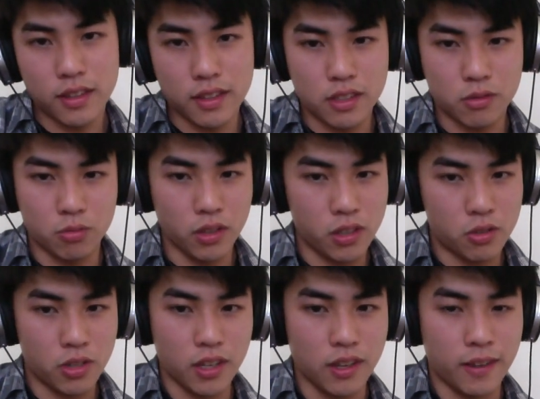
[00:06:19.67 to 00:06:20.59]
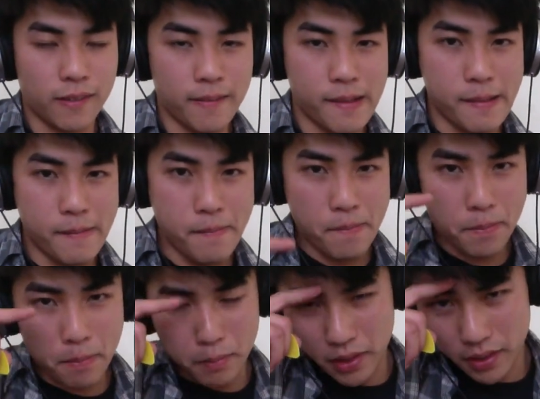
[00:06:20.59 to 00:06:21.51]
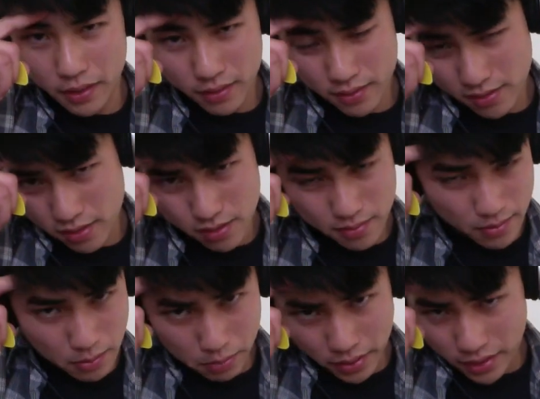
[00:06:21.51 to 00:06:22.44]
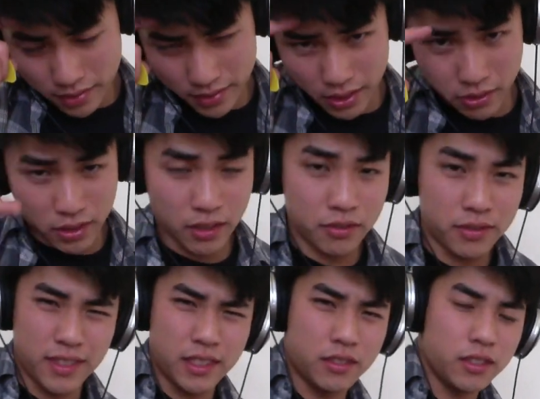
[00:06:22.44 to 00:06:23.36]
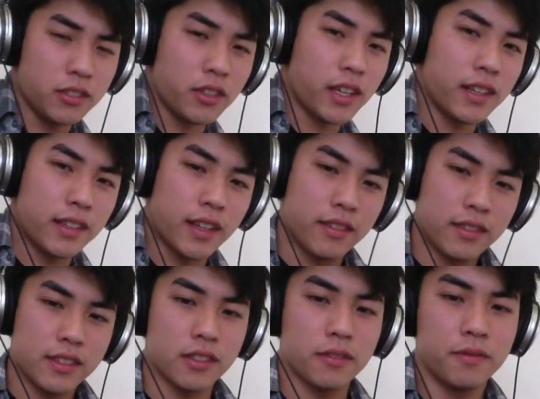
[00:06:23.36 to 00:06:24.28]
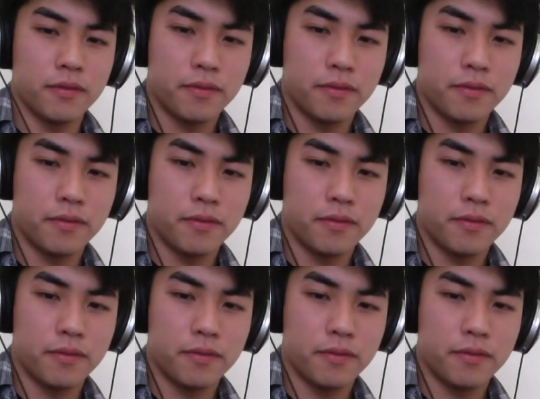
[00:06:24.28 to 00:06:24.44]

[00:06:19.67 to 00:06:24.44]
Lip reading: It's really tricky, but you play it slow enough, you'll get it down. So.